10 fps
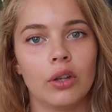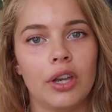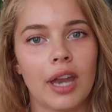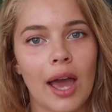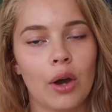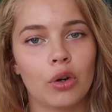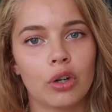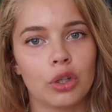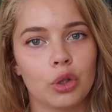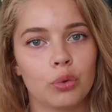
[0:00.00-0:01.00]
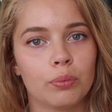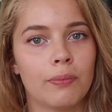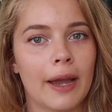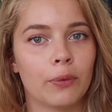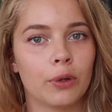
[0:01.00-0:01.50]
now you
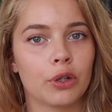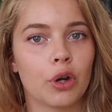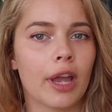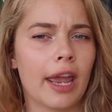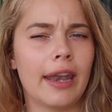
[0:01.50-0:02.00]
might wonder, okay,